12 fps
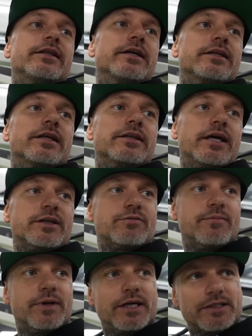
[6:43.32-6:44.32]
think that that's
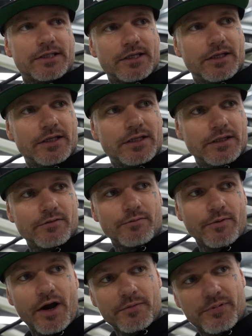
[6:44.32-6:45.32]
what makes
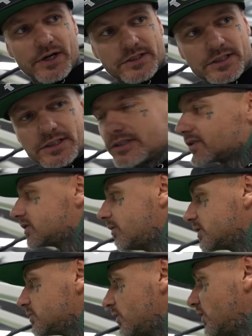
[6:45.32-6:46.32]
Roq Press is so
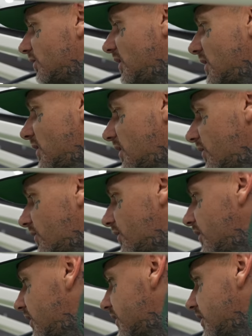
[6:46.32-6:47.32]
much more unique than other uh,